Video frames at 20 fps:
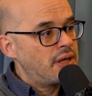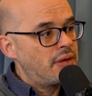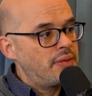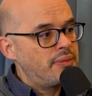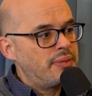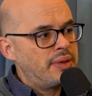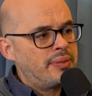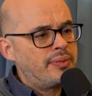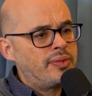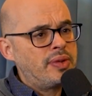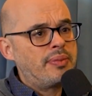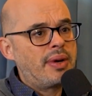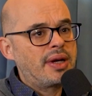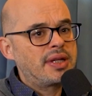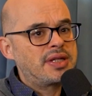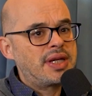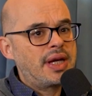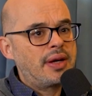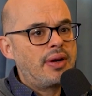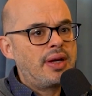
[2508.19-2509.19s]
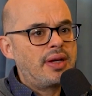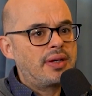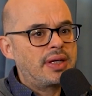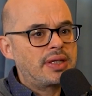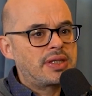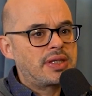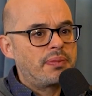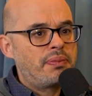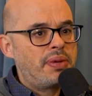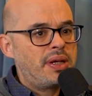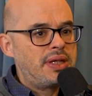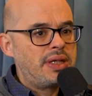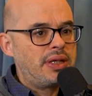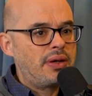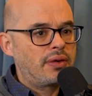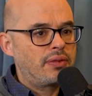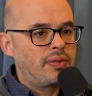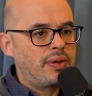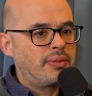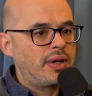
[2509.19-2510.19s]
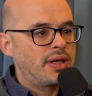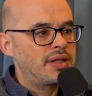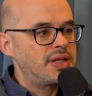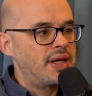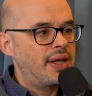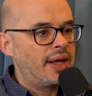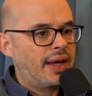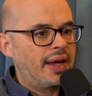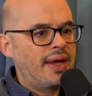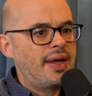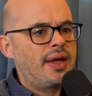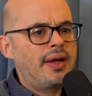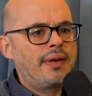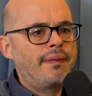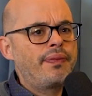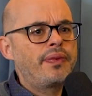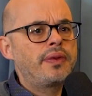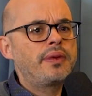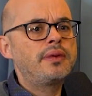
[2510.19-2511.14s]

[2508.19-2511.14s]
I mean, we might say, oh, hey, that's a pity, or we might say like, hey,